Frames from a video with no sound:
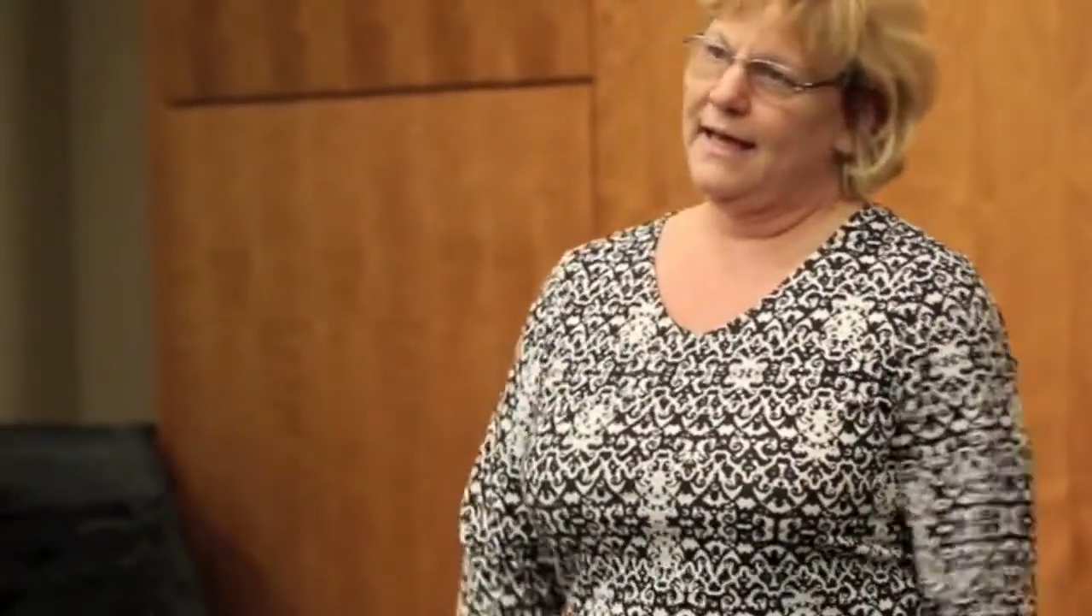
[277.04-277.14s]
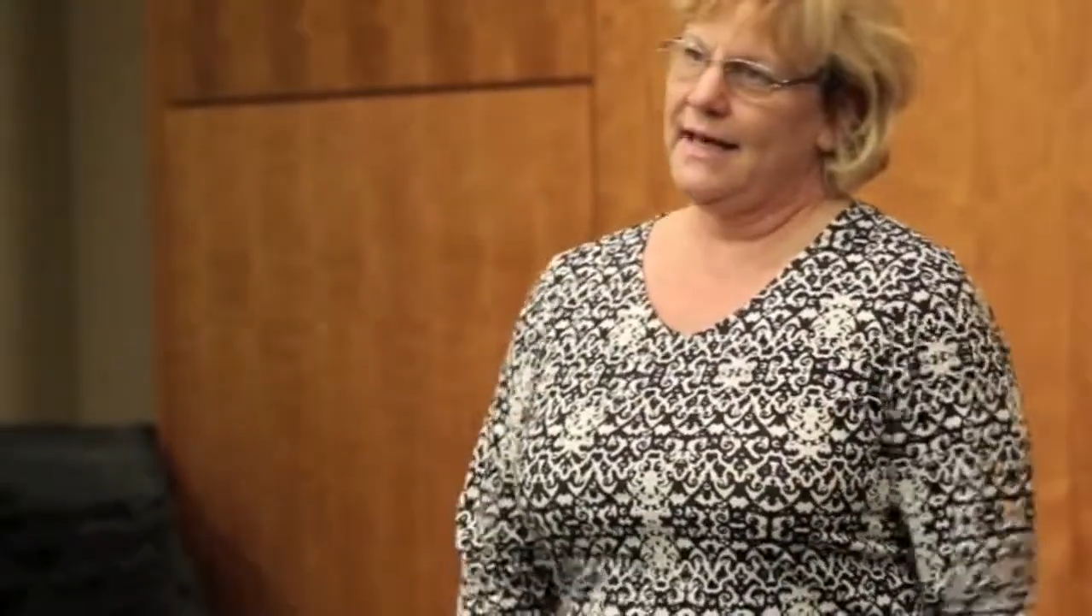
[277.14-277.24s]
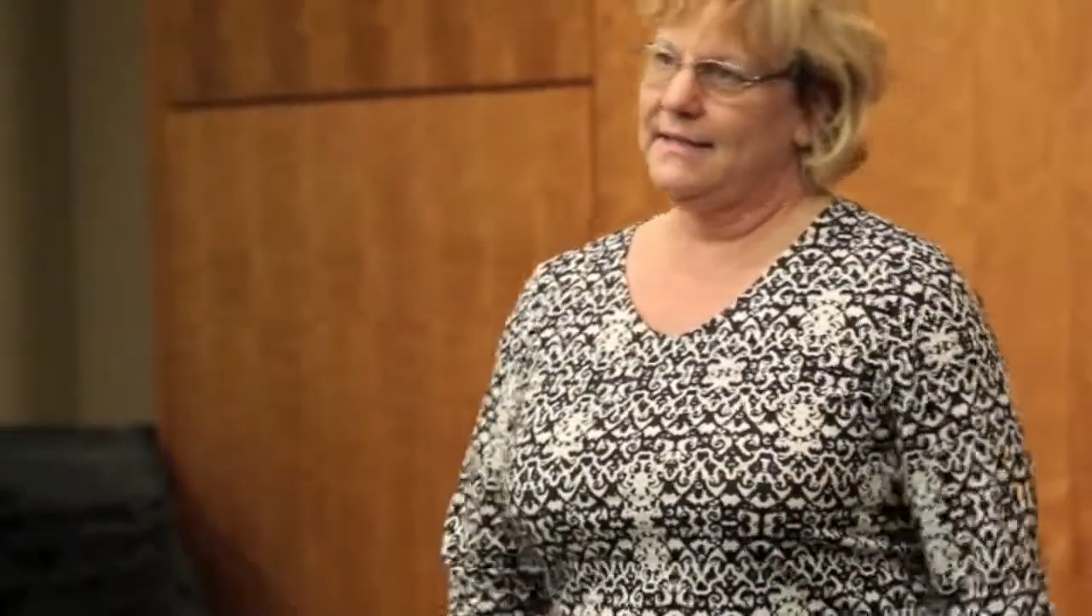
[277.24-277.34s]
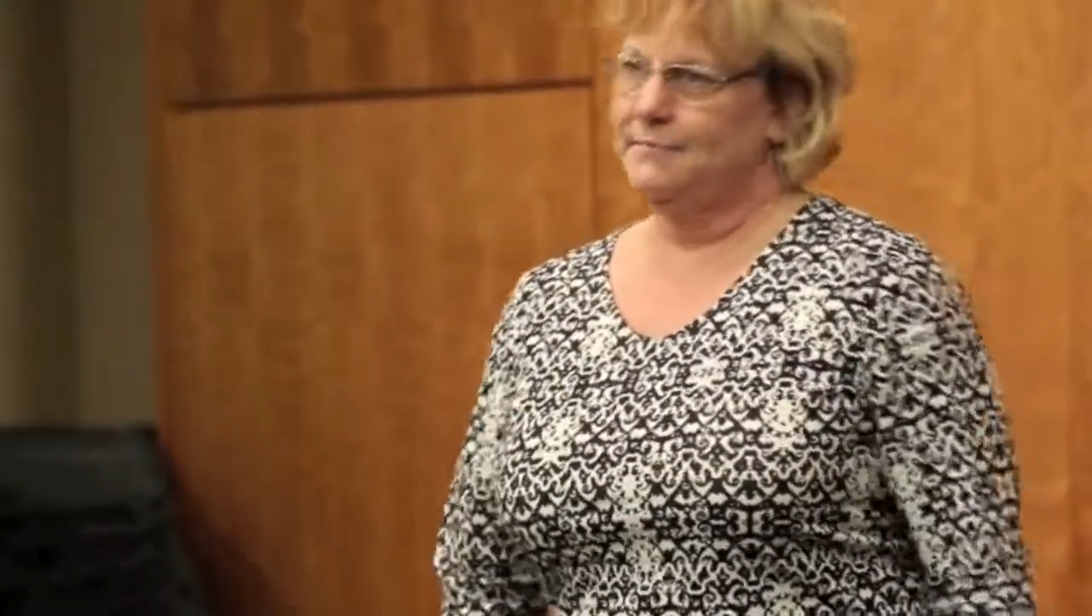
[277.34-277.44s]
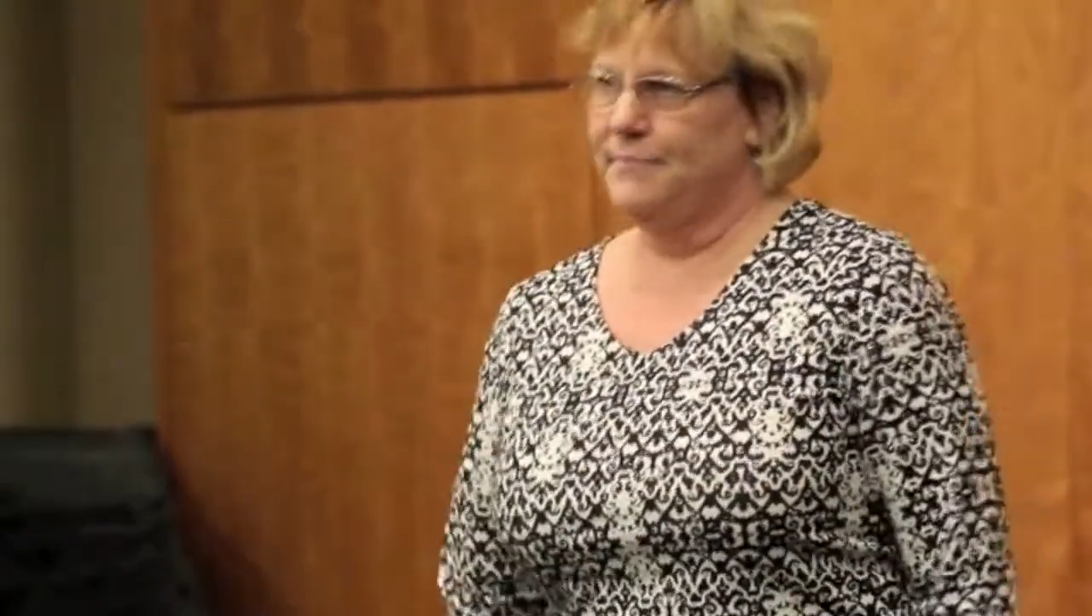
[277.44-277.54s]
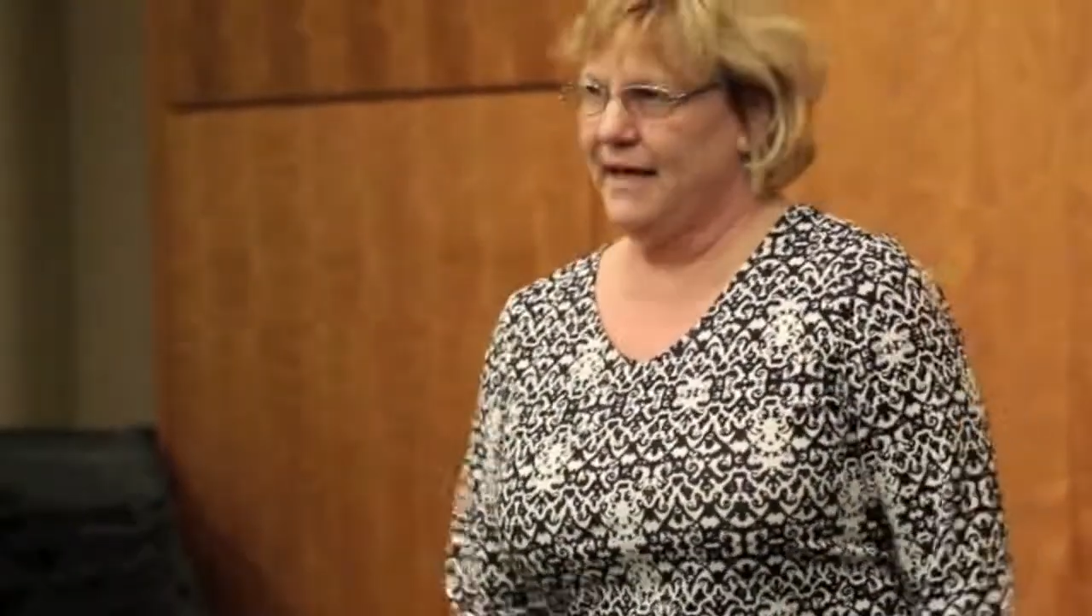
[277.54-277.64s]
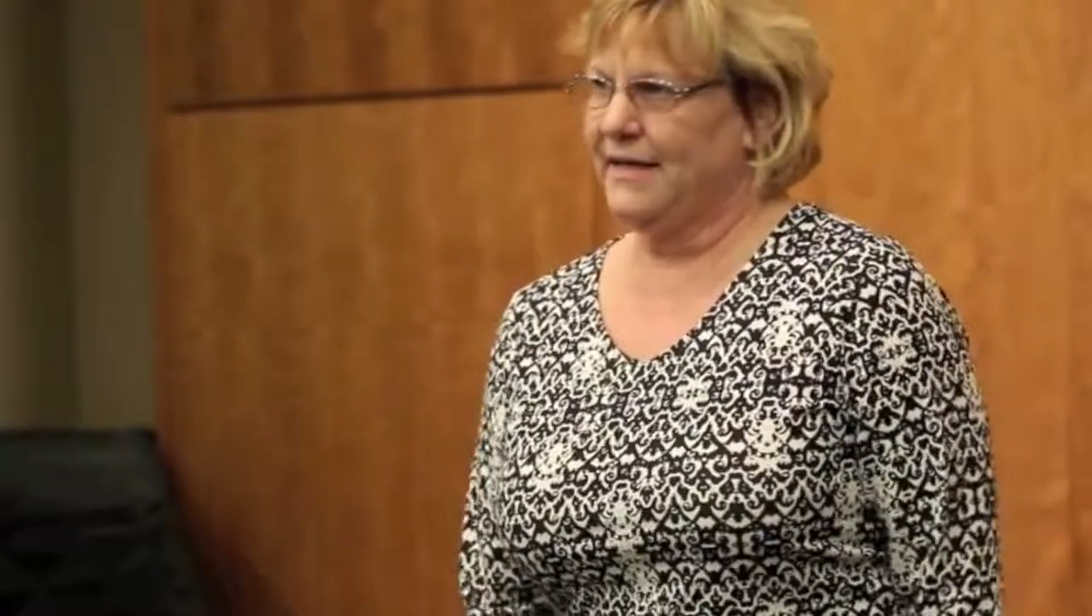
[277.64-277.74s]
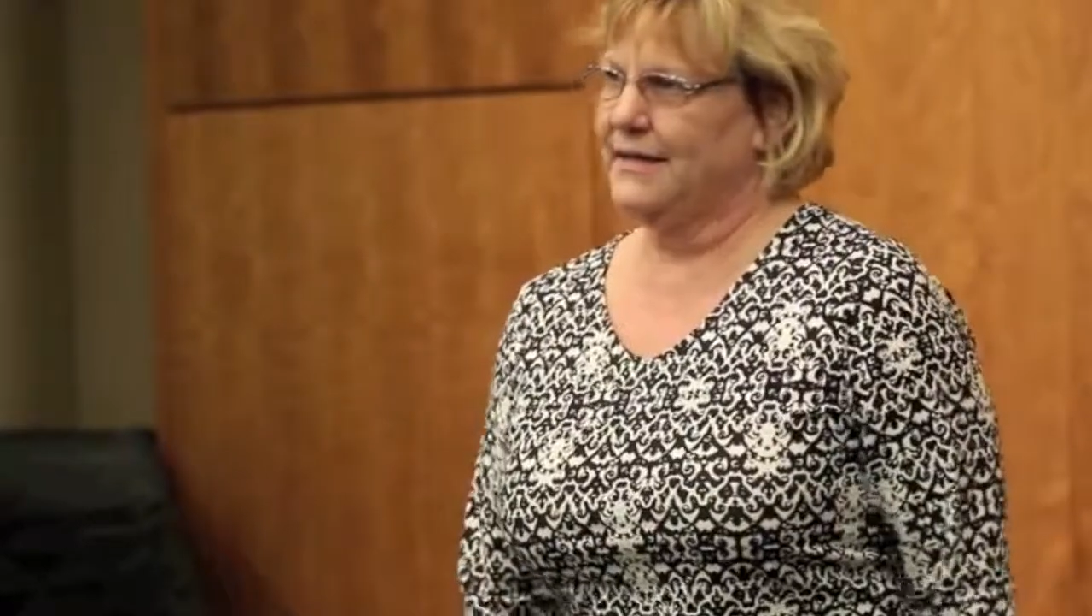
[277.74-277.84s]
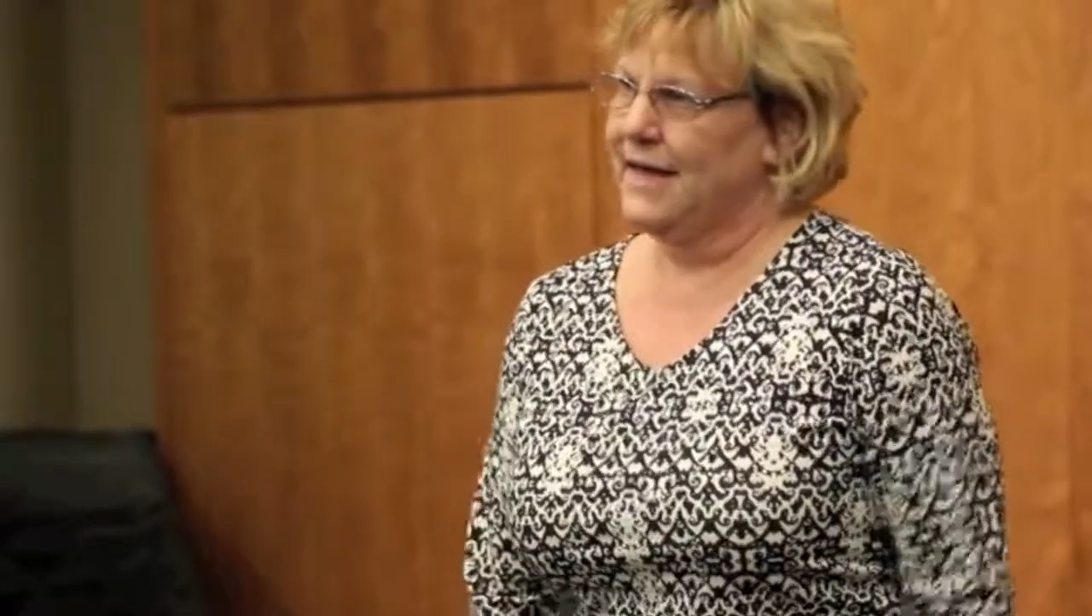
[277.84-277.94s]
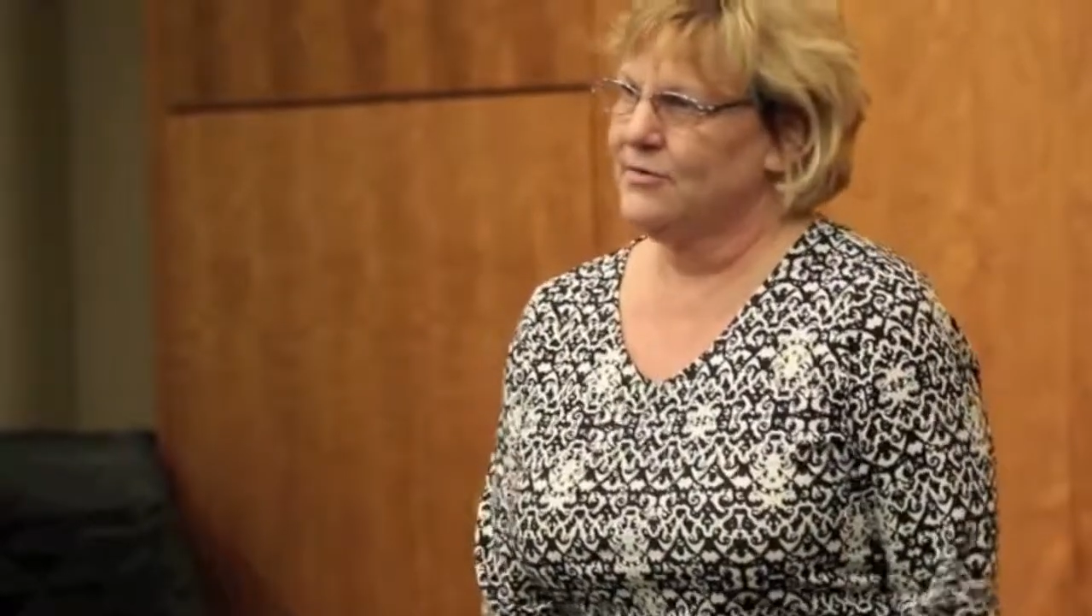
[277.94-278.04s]
and I
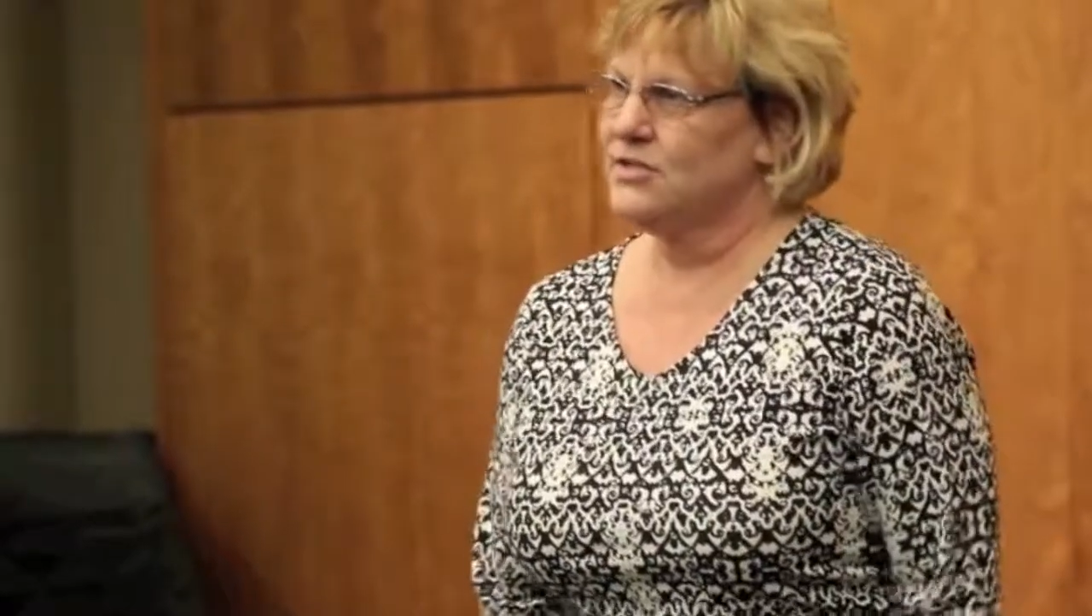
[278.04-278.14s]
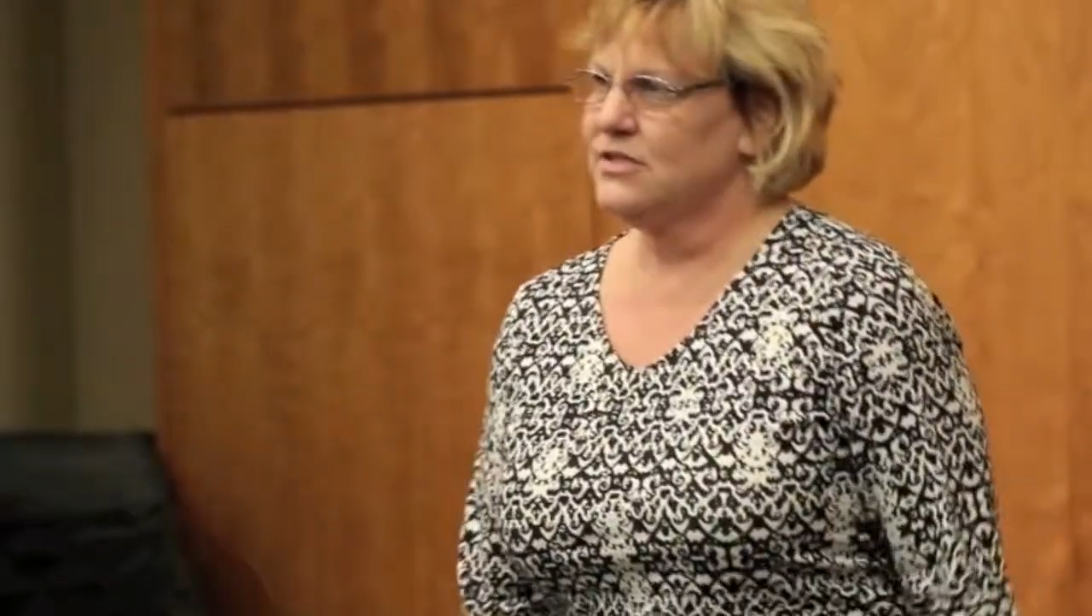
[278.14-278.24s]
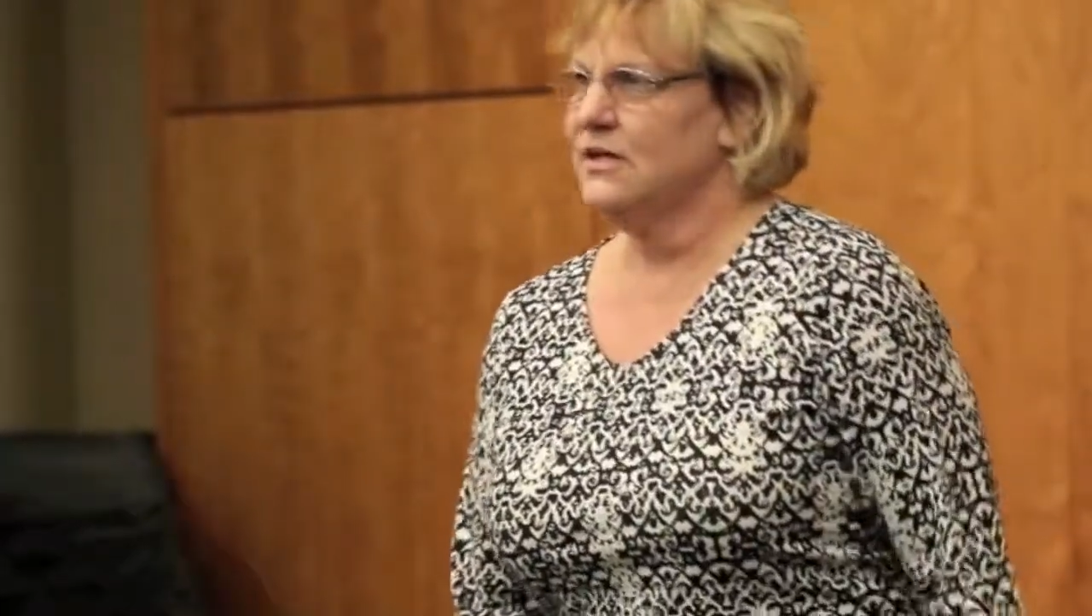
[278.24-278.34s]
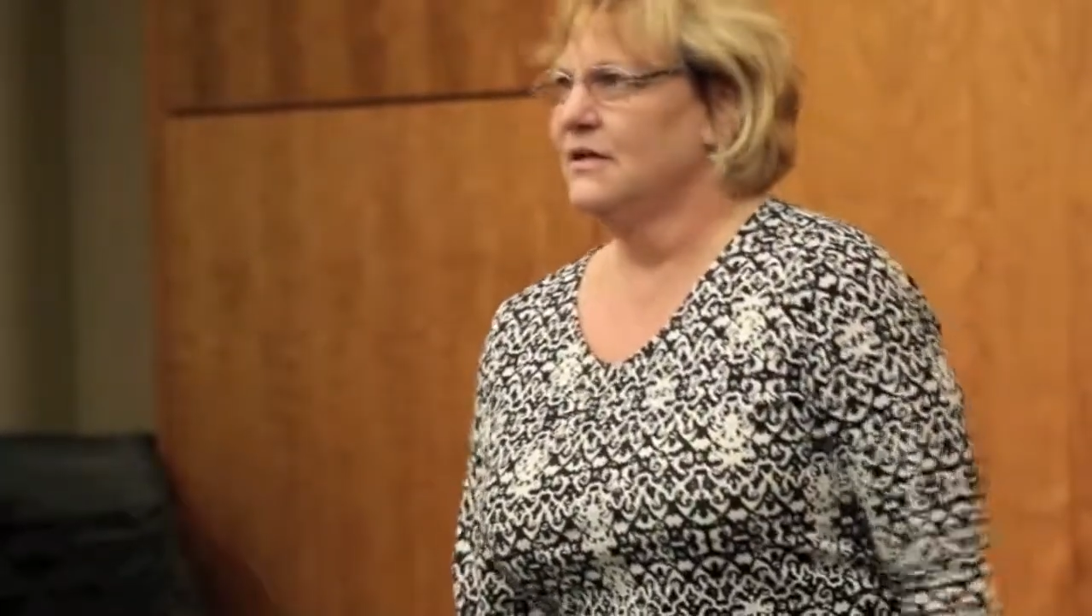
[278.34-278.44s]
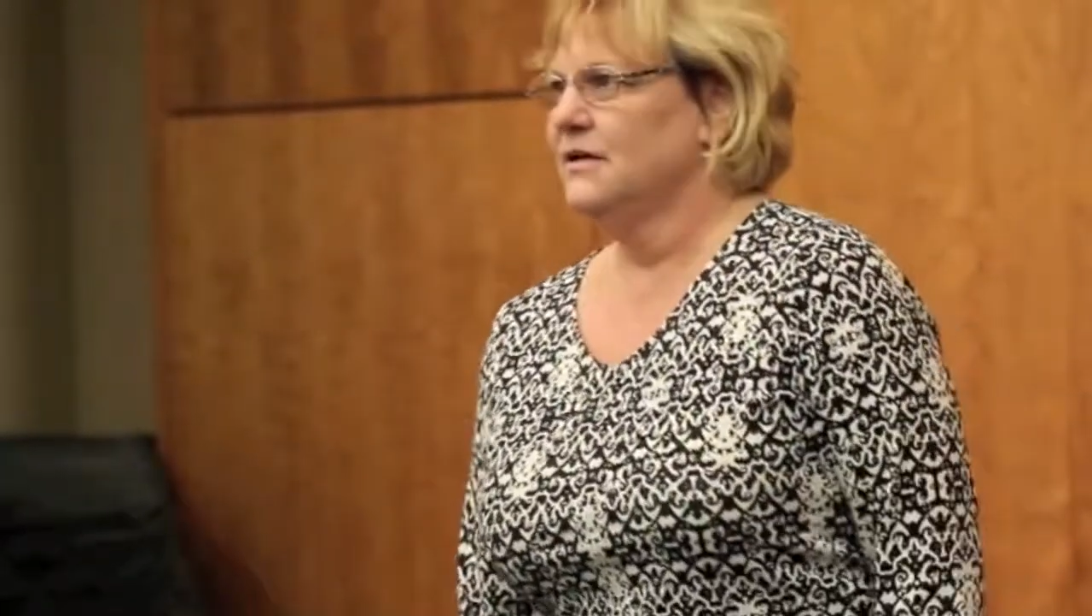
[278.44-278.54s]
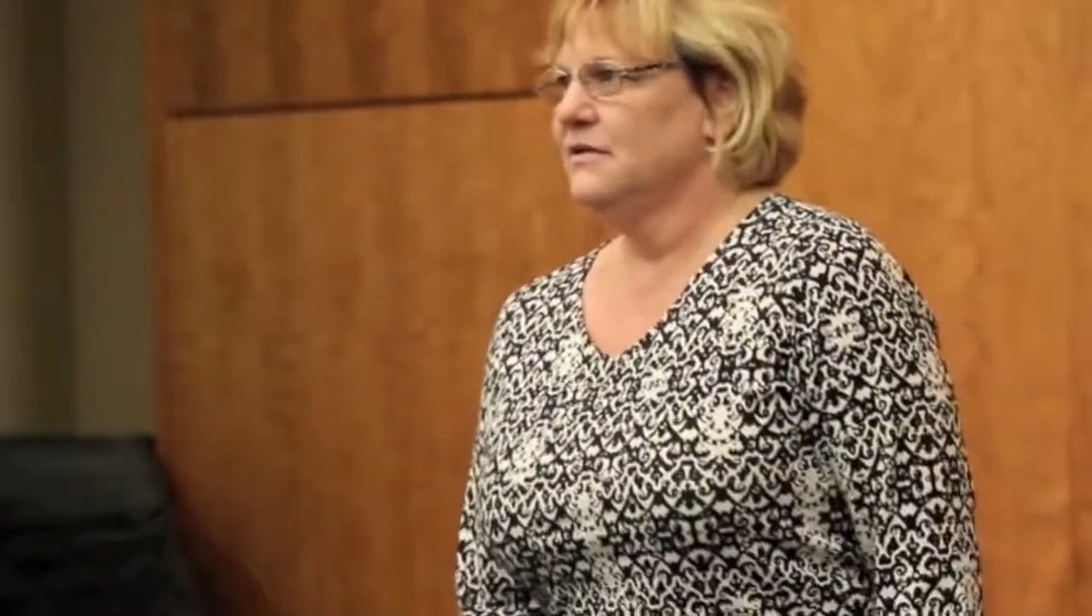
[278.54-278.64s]
bathed, and